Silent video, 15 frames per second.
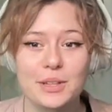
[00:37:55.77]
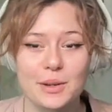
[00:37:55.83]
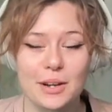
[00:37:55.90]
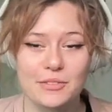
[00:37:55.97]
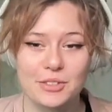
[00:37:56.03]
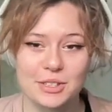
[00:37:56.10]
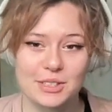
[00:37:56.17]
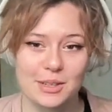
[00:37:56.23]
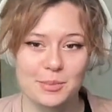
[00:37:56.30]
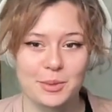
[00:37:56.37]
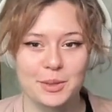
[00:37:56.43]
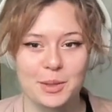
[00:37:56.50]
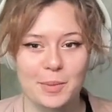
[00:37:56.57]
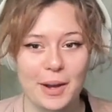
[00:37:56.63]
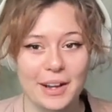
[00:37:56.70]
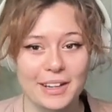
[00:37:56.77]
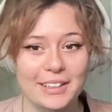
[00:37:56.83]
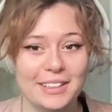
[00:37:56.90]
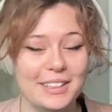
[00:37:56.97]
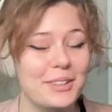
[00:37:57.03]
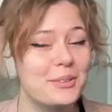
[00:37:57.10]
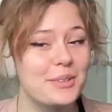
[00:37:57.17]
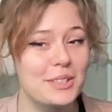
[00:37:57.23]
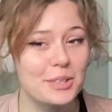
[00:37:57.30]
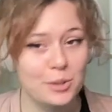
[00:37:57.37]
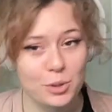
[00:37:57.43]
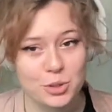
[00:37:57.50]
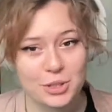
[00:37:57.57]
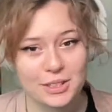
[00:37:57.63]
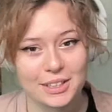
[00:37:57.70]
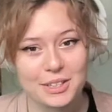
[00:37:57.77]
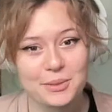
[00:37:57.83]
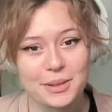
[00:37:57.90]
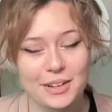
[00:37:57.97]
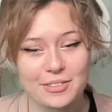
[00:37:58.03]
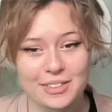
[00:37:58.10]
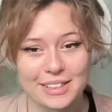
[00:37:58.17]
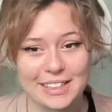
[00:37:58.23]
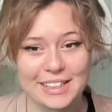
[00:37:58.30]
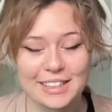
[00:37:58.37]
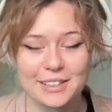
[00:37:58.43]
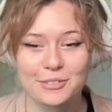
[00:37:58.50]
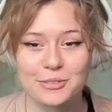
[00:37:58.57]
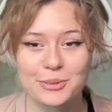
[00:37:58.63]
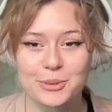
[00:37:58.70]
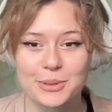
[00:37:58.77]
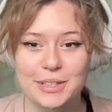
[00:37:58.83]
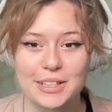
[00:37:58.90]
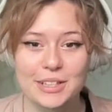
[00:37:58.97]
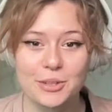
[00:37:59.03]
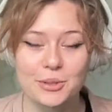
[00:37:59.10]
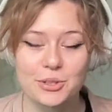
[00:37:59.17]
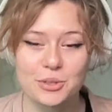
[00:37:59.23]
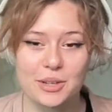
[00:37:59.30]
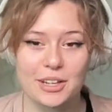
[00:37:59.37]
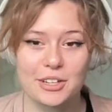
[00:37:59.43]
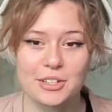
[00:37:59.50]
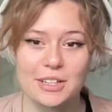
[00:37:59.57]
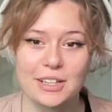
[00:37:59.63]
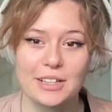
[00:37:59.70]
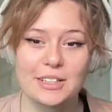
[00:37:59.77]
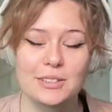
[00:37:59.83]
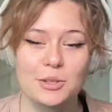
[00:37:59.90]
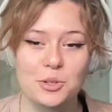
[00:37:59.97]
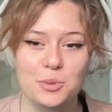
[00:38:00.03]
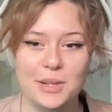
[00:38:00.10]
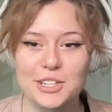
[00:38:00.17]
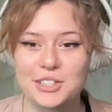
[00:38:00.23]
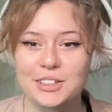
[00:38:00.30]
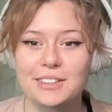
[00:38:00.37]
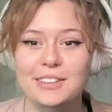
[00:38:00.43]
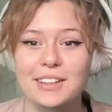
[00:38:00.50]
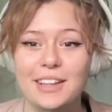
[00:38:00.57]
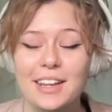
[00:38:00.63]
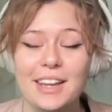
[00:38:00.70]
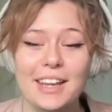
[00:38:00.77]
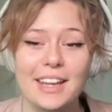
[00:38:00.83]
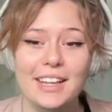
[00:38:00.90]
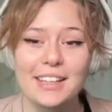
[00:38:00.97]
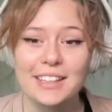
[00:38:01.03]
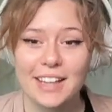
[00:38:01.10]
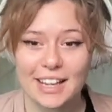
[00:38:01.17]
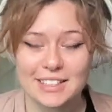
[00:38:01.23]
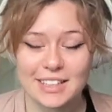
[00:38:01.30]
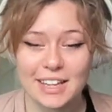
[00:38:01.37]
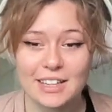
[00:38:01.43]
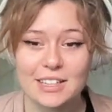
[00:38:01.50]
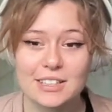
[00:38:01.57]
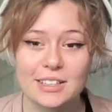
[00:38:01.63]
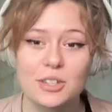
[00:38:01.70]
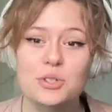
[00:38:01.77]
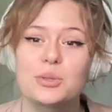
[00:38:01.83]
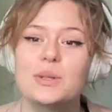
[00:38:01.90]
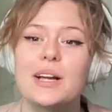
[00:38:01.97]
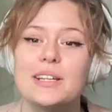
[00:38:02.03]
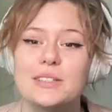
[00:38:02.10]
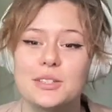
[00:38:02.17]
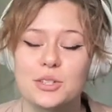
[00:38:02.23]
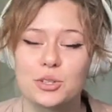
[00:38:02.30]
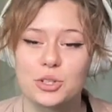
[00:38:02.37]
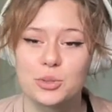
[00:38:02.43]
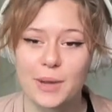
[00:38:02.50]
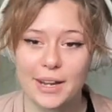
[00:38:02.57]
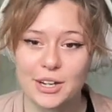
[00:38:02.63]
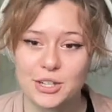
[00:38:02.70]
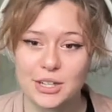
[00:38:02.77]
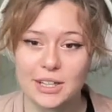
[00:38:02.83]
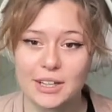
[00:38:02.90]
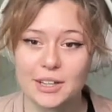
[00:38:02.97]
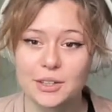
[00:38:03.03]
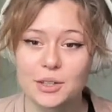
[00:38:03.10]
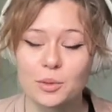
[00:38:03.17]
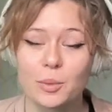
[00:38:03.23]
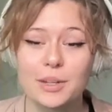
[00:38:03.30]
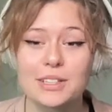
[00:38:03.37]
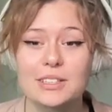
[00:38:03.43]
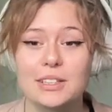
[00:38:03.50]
you have just stumbled upon the only solution that you will ever need for your strategy situation. Cascade centralizes your strategy under one